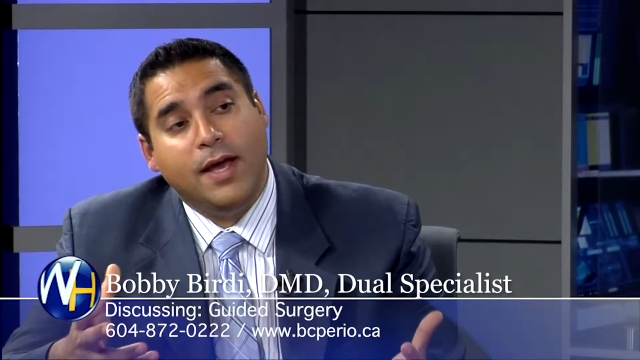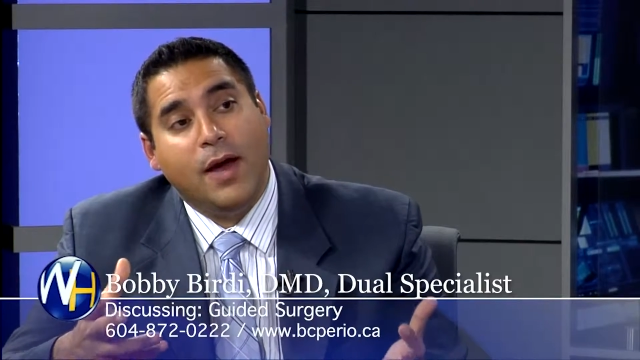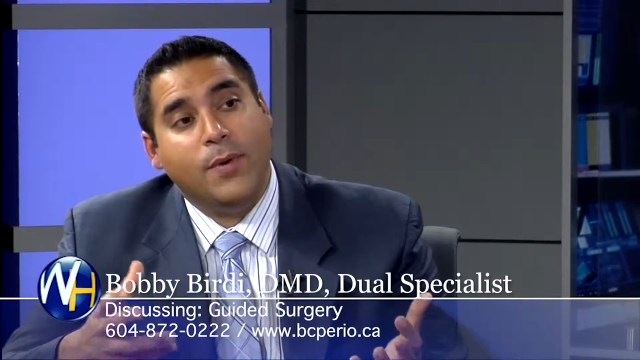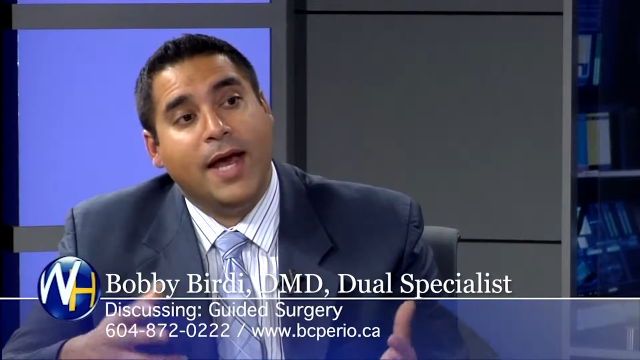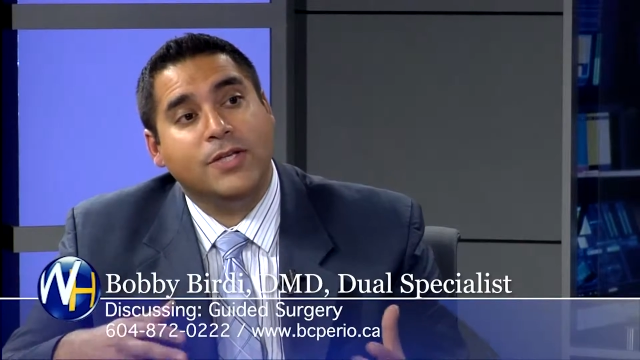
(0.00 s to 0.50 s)

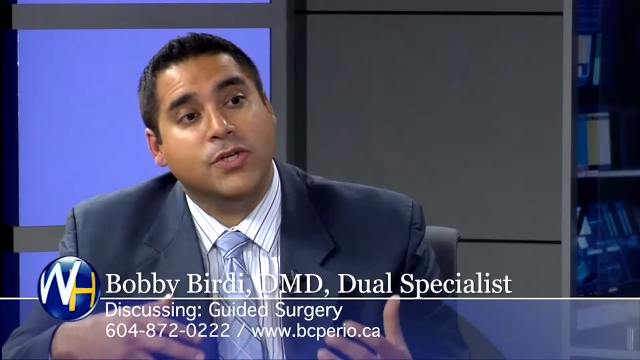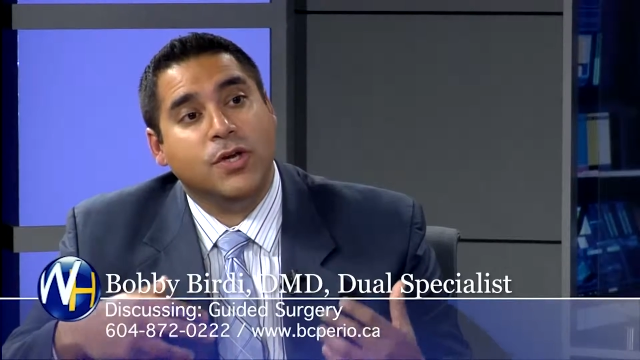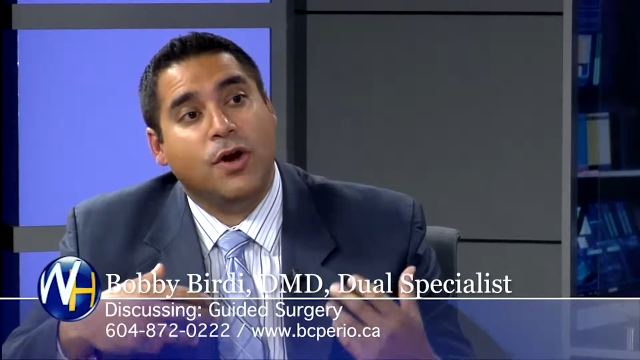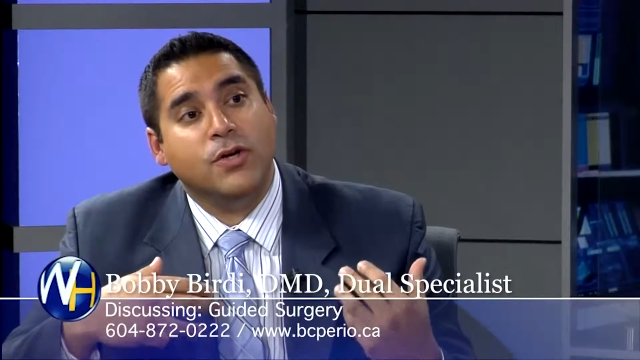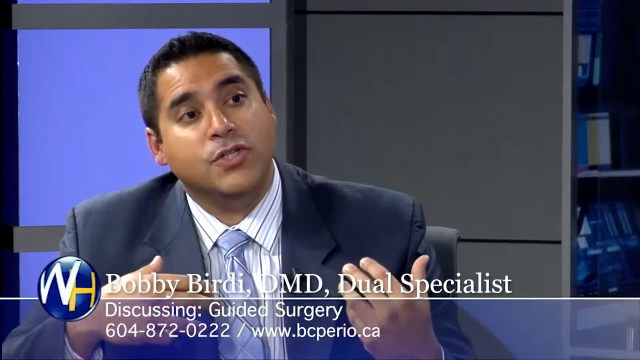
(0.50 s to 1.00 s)
and we
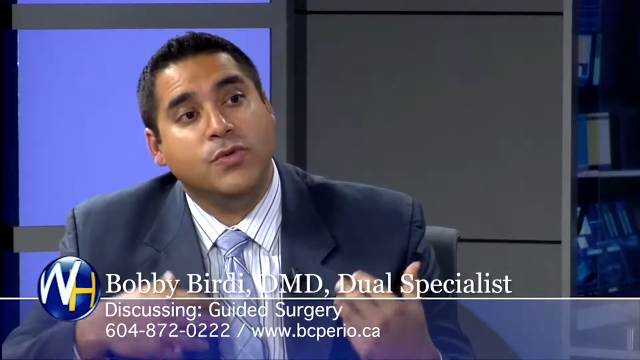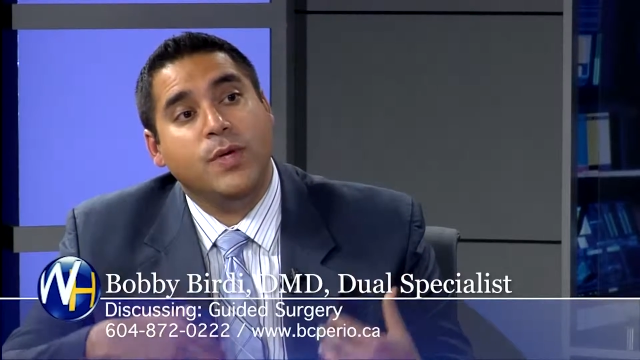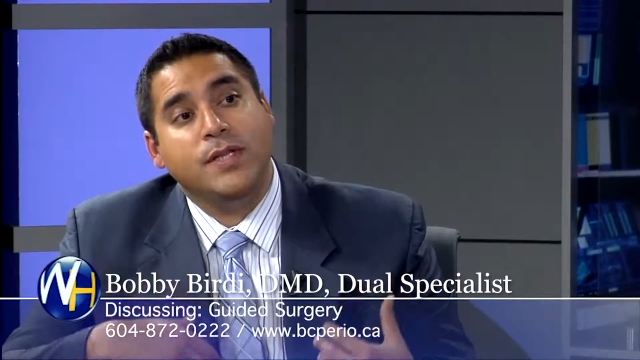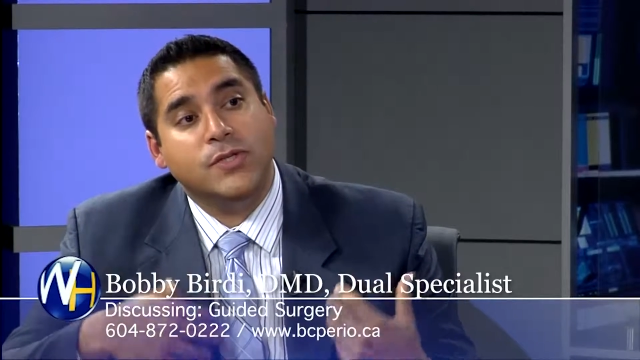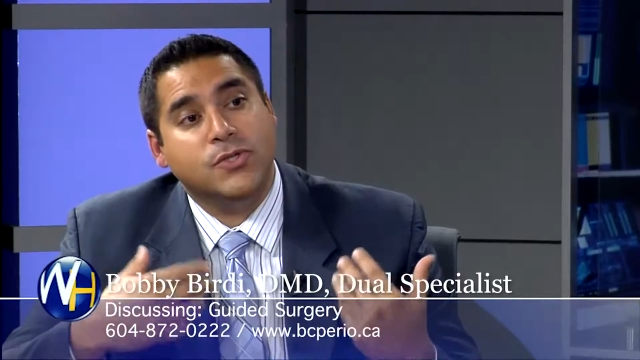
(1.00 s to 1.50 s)
actually are
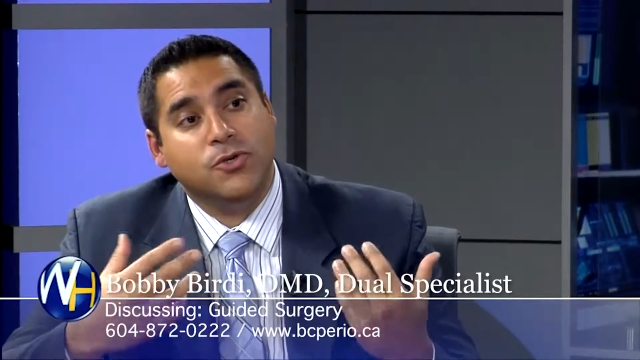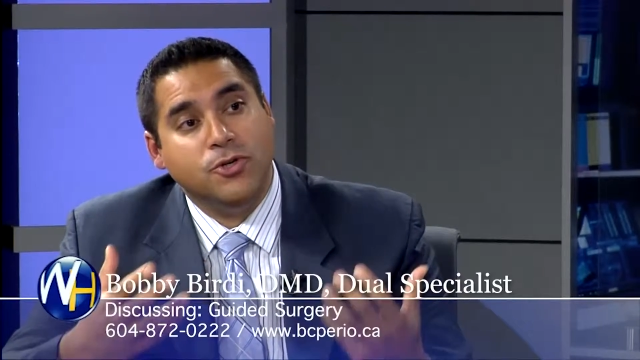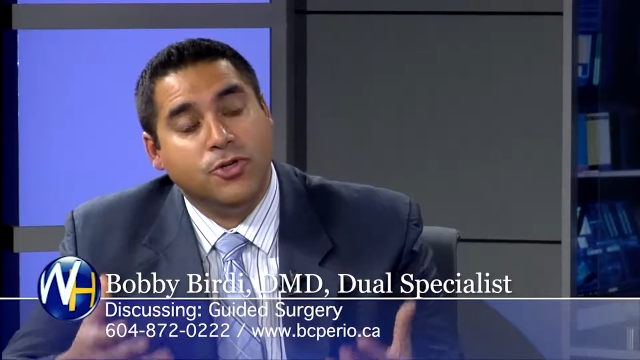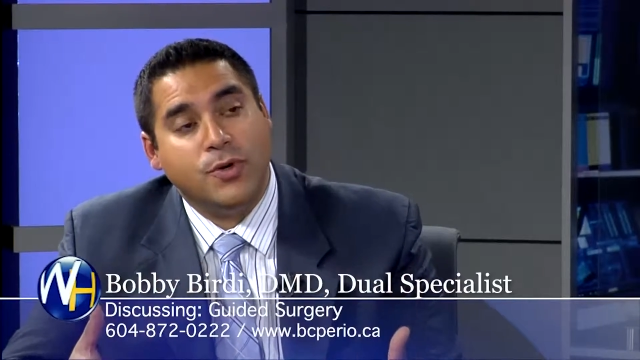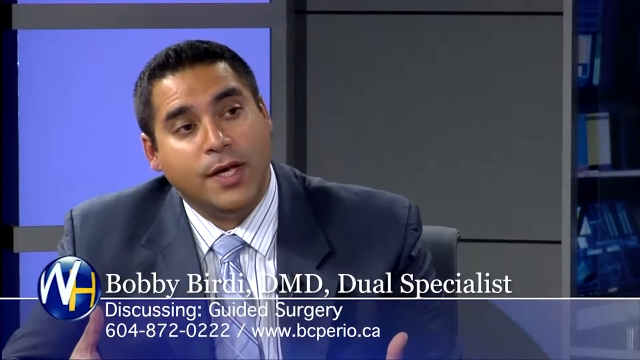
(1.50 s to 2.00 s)
doing the
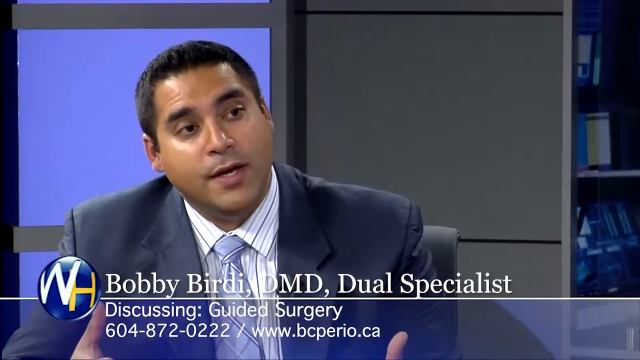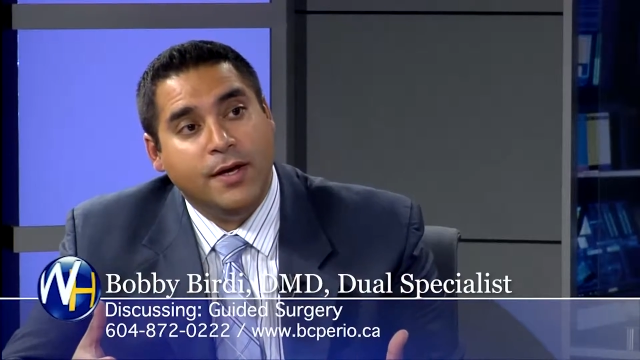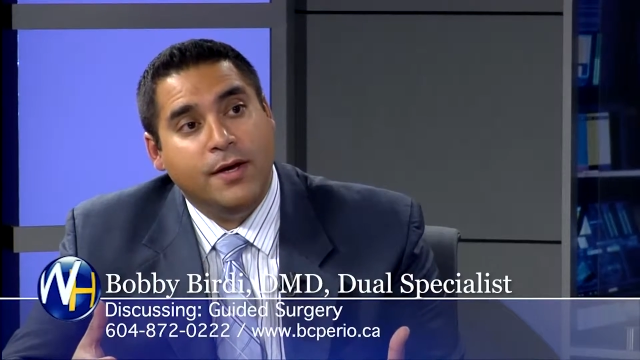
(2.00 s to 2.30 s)
surgery